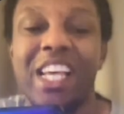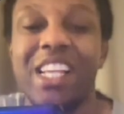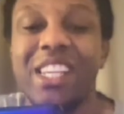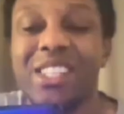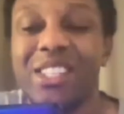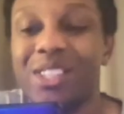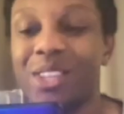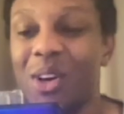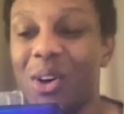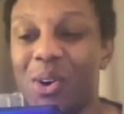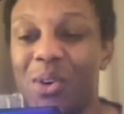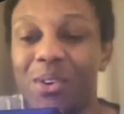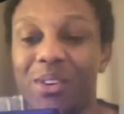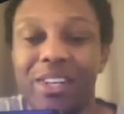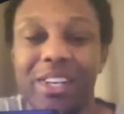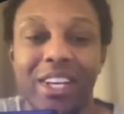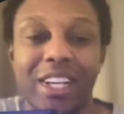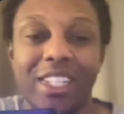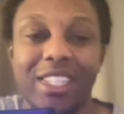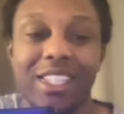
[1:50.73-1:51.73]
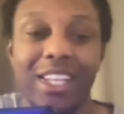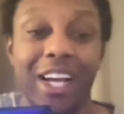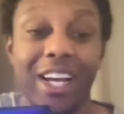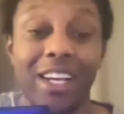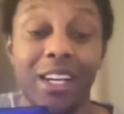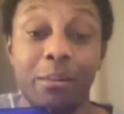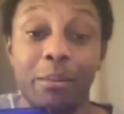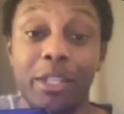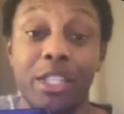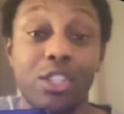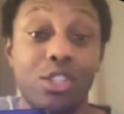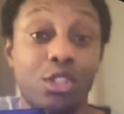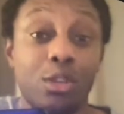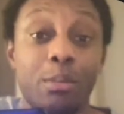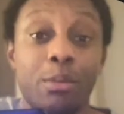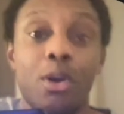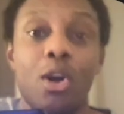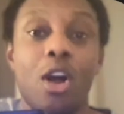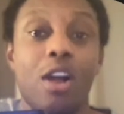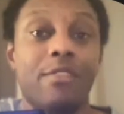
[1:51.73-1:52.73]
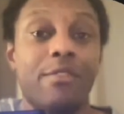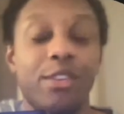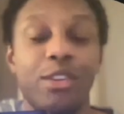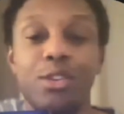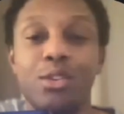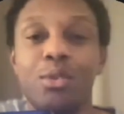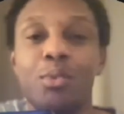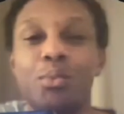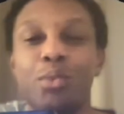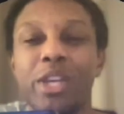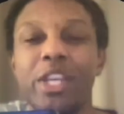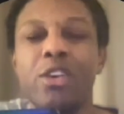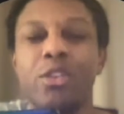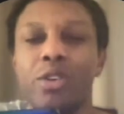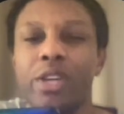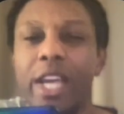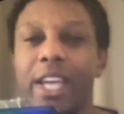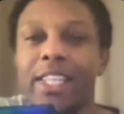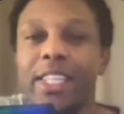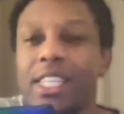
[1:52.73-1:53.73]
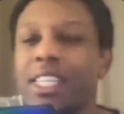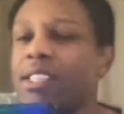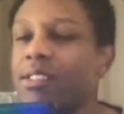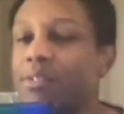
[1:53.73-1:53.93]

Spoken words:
so it's not going to be super hard for you to recreate these